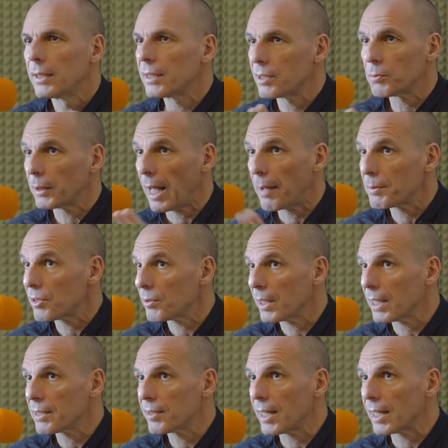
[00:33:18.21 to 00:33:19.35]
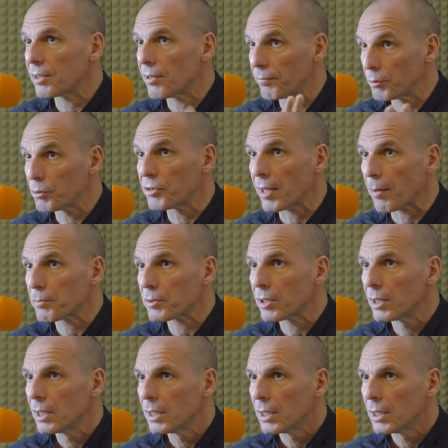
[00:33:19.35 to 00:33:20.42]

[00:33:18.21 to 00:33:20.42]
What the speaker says: This is what happens in the United States, the food stamps.